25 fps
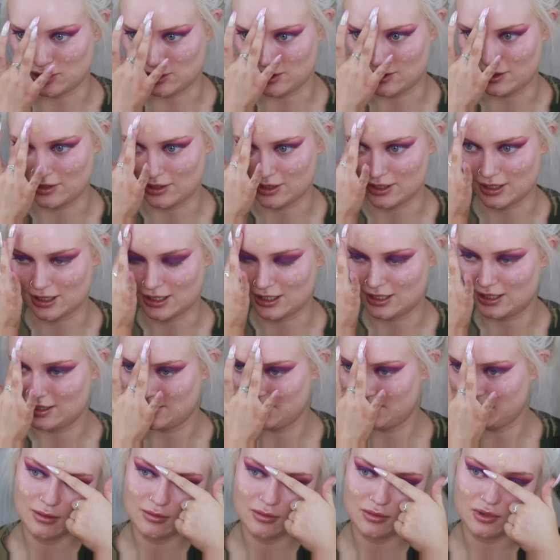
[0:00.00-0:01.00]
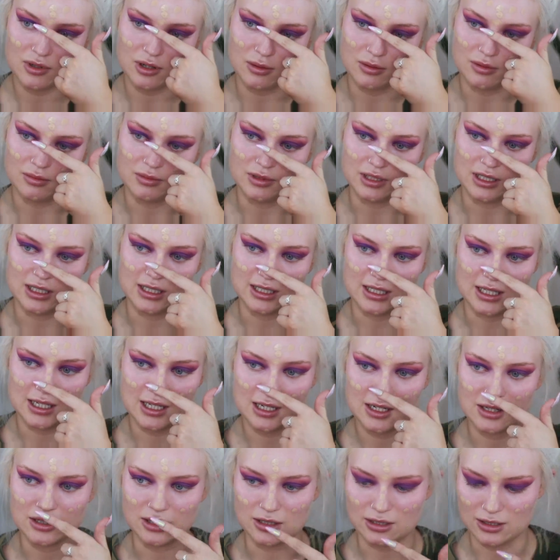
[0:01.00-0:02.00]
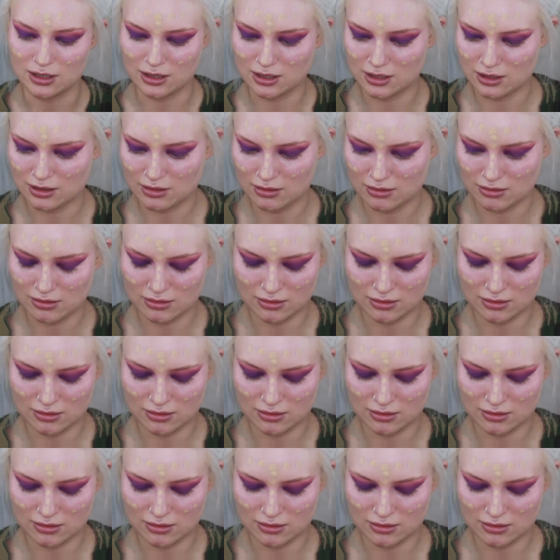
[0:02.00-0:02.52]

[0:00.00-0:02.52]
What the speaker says: a long time. Probably years.